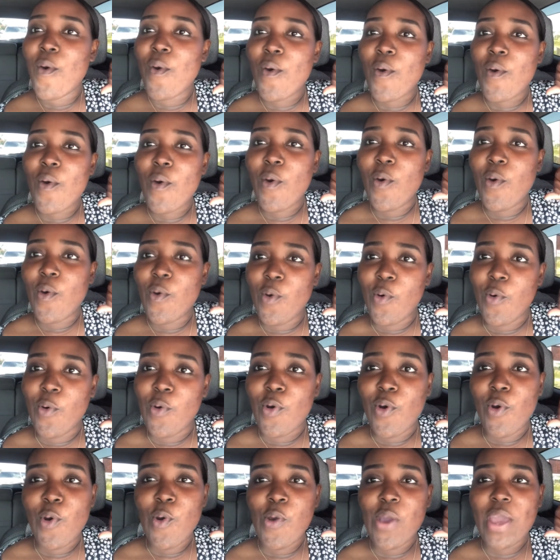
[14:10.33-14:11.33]
oh,
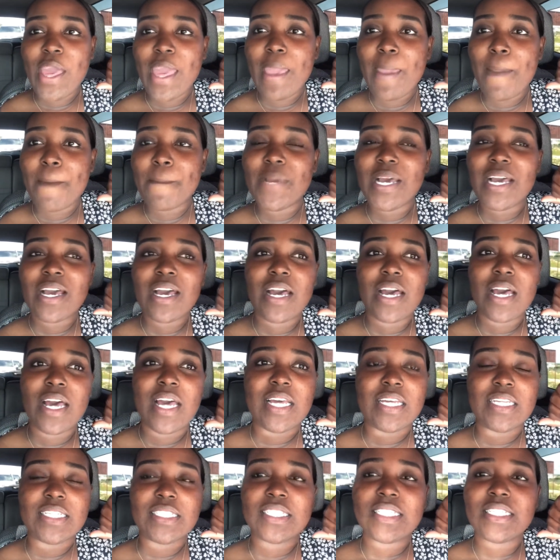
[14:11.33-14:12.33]
okay,
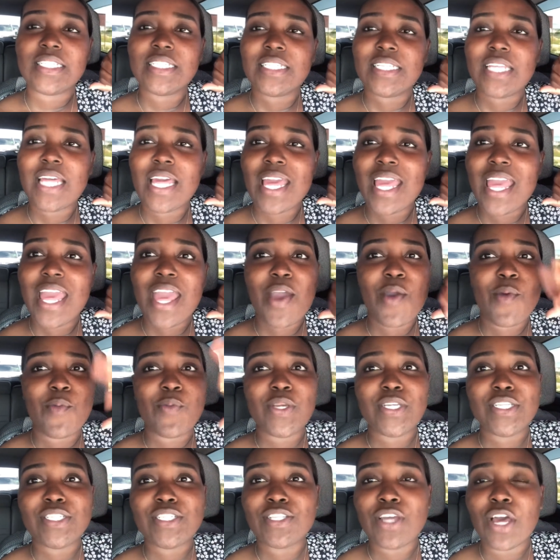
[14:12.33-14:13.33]
because
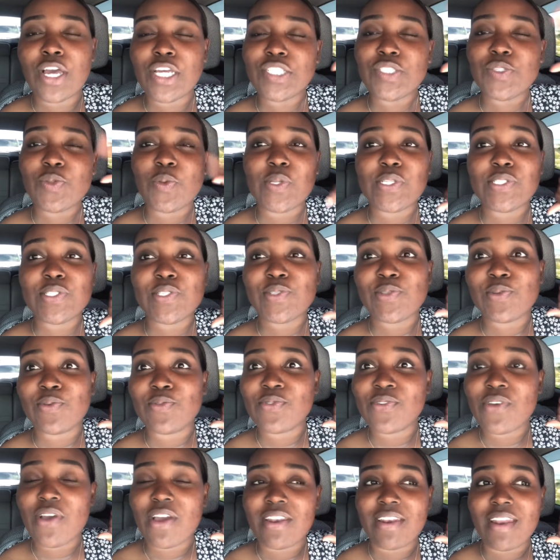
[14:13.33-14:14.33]
we saw so and so
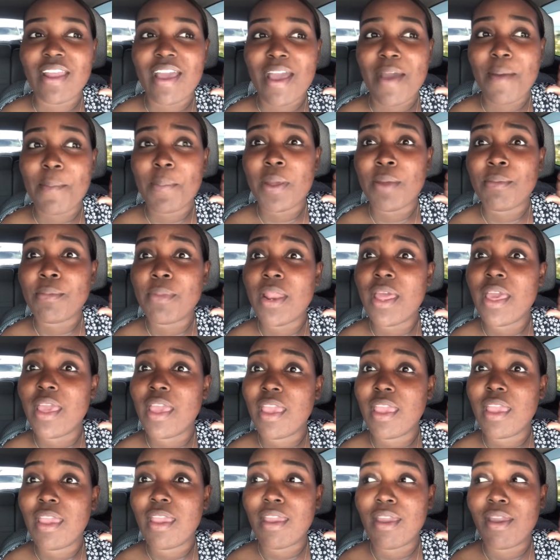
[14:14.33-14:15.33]
on the app. I'm
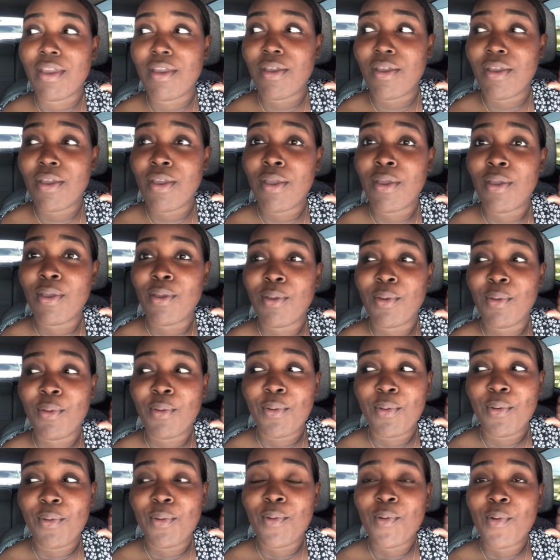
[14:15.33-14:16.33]
like,
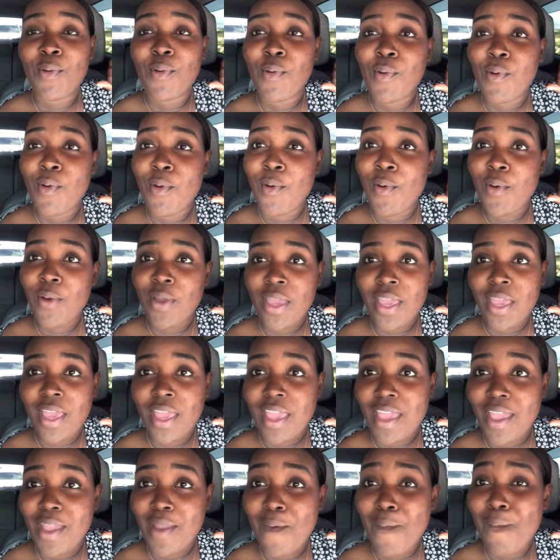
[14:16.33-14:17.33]

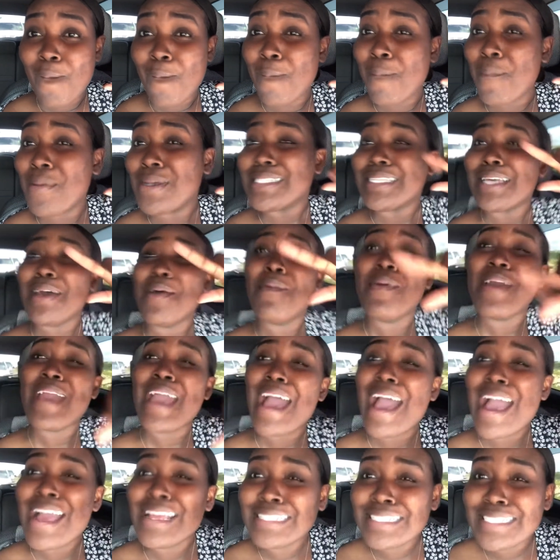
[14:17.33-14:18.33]
okay, oh, what are we
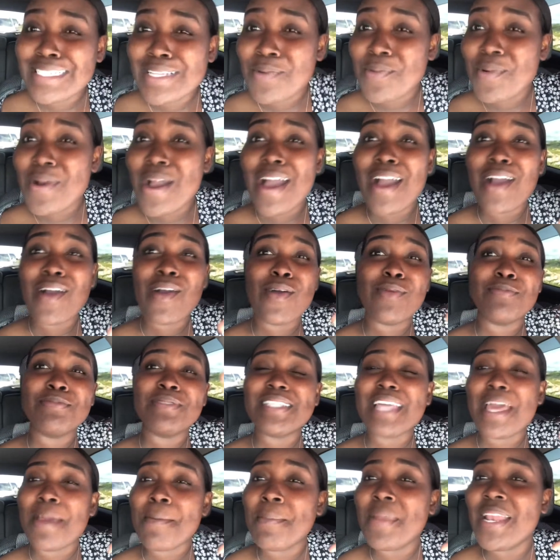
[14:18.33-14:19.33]
auntie want come
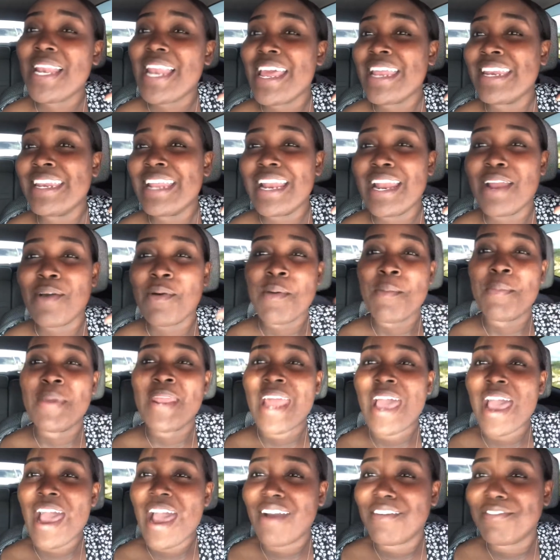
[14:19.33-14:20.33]
take $1 million women
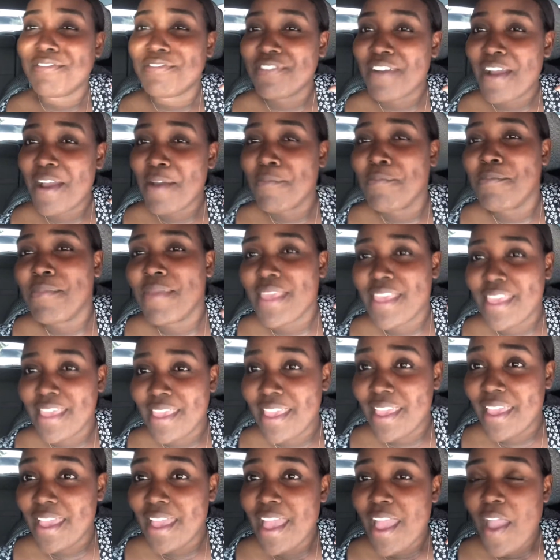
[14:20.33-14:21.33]
have from
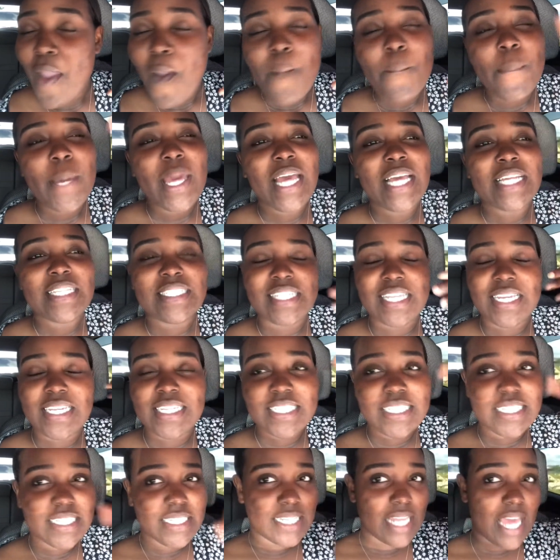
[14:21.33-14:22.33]
me? Because
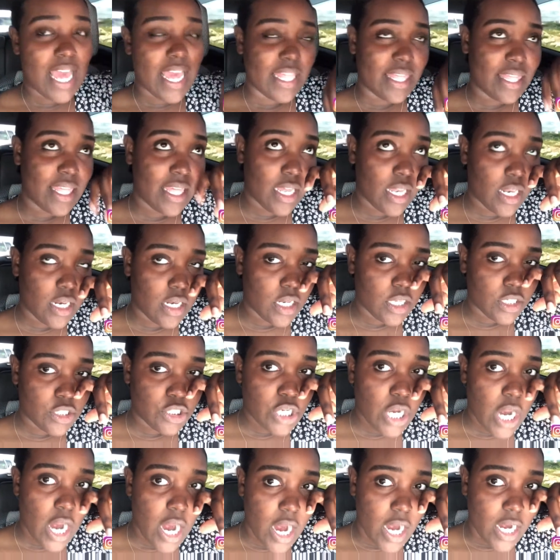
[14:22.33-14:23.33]
yes, I think the
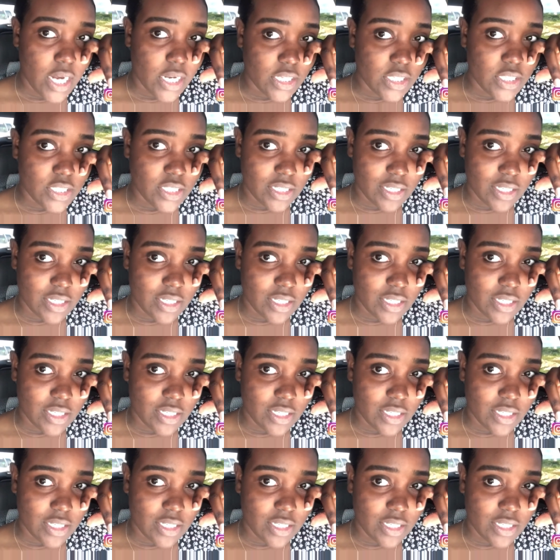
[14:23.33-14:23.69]
charge